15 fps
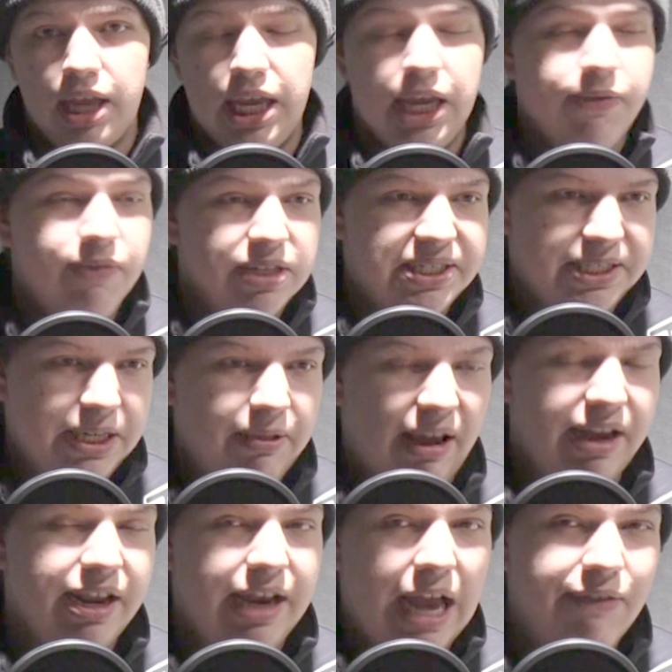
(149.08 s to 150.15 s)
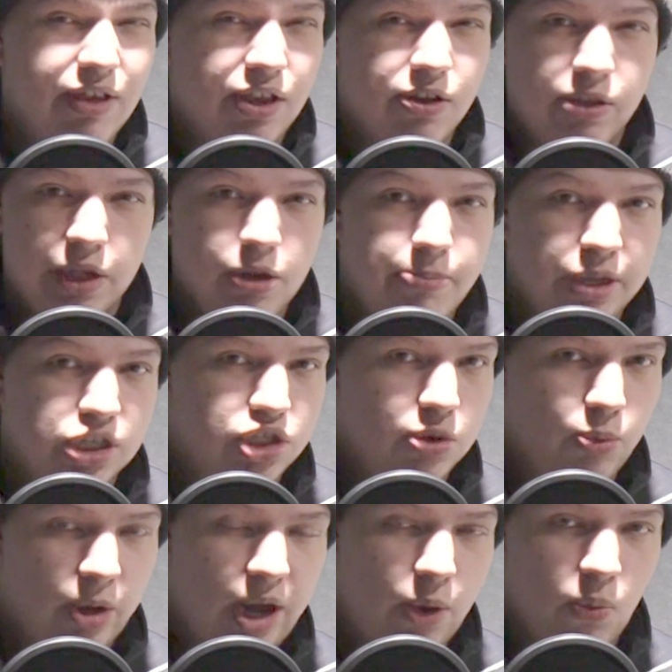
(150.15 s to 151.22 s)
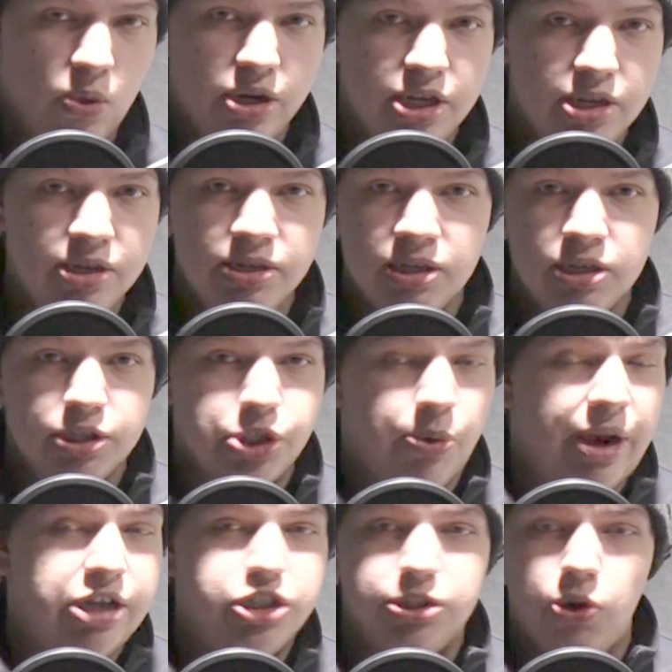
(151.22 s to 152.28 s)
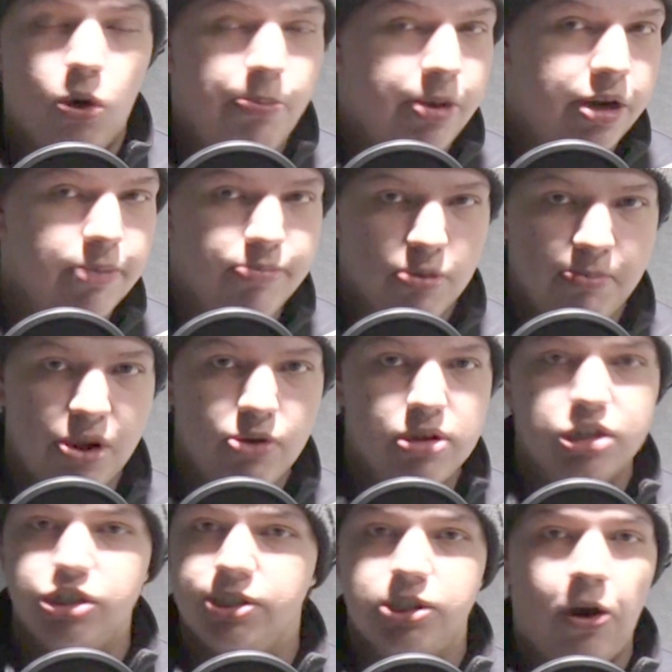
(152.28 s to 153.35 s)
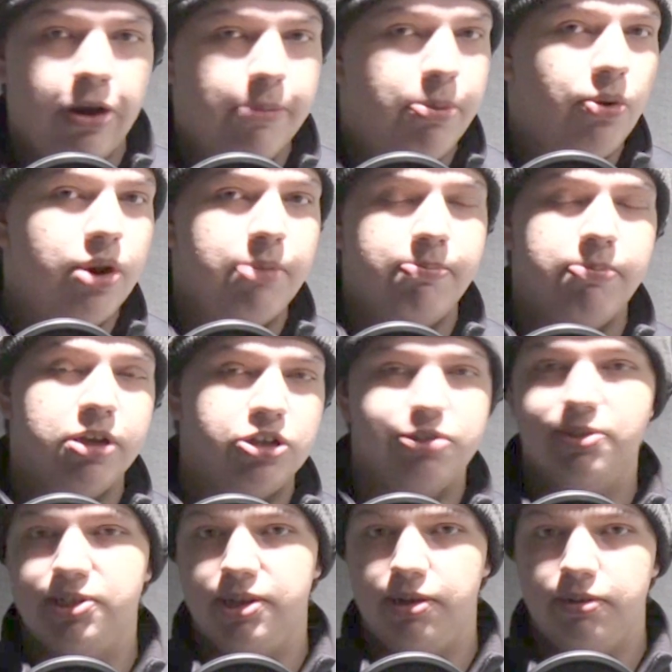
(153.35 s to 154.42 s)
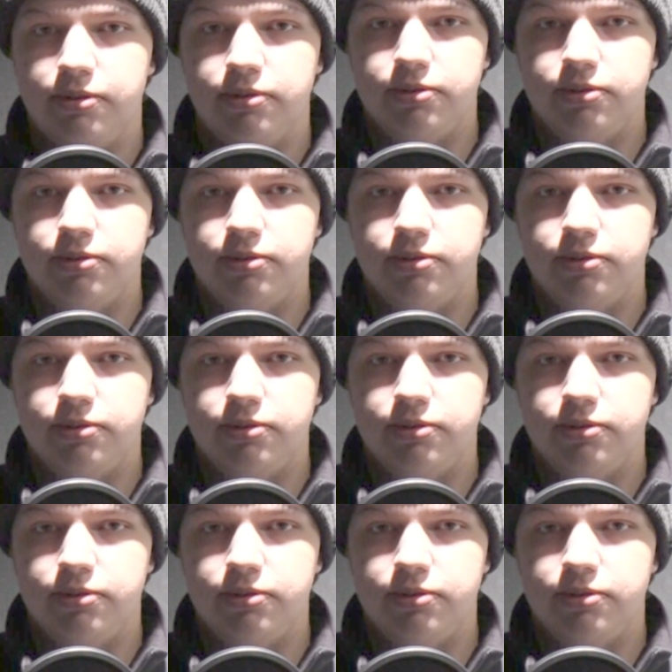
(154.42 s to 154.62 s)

Even still, I didn't have a clear picture of what I wanted, so I just opened up Premiere and just started putting pictures in.